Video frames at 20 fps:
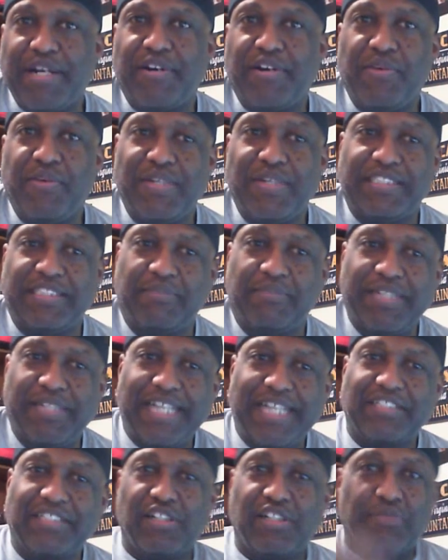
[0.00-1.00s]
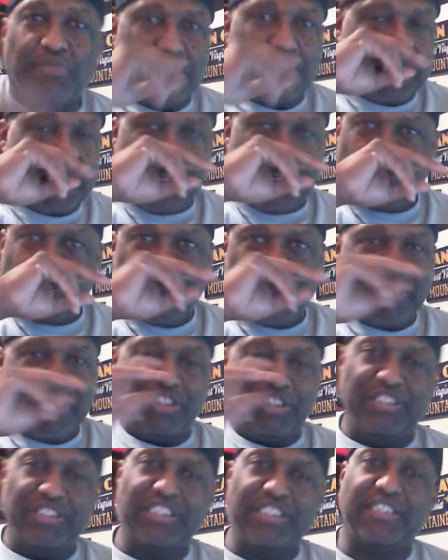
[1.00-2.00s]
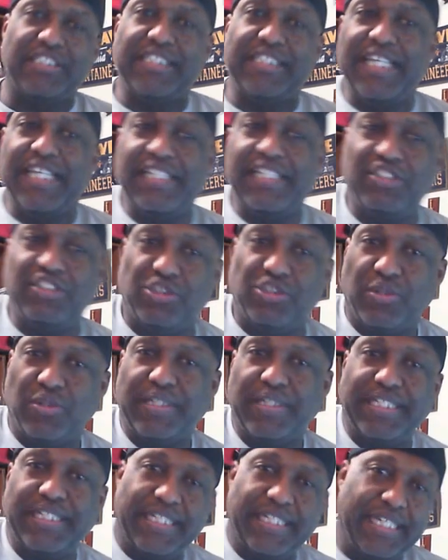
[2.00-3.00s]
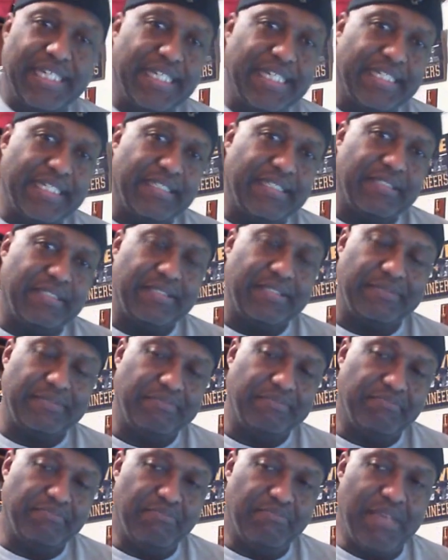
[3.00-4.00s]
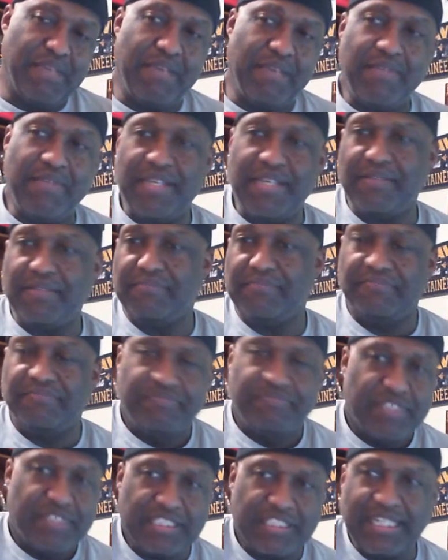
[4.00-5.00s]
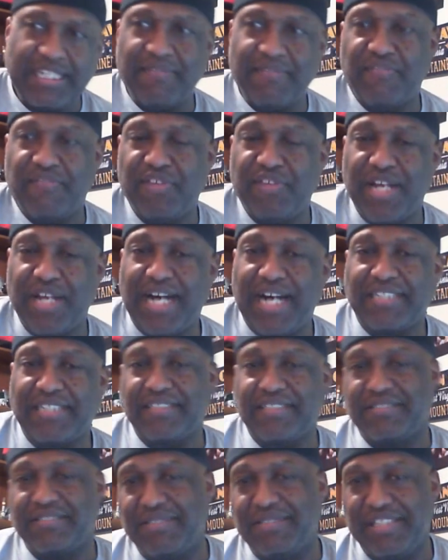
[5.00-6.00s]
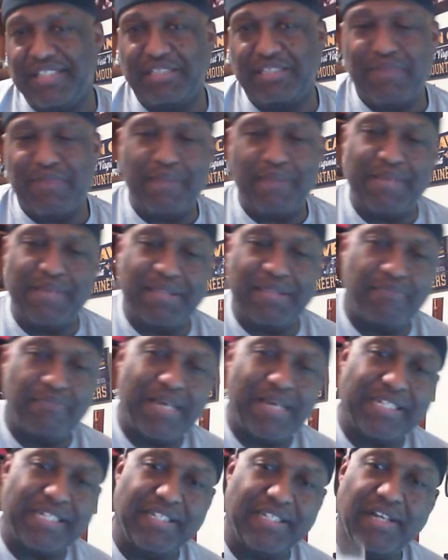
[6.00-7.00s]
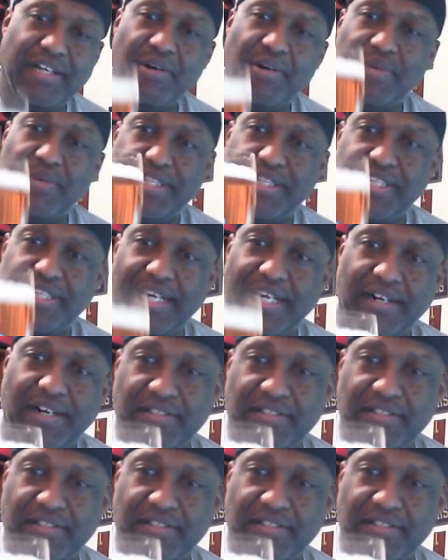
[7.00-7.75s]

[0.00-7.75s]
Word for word: You want something that's a little more cheaper that you can just sit and enjoy and maybe save a few dollars. Well, this might be the bet to go with there.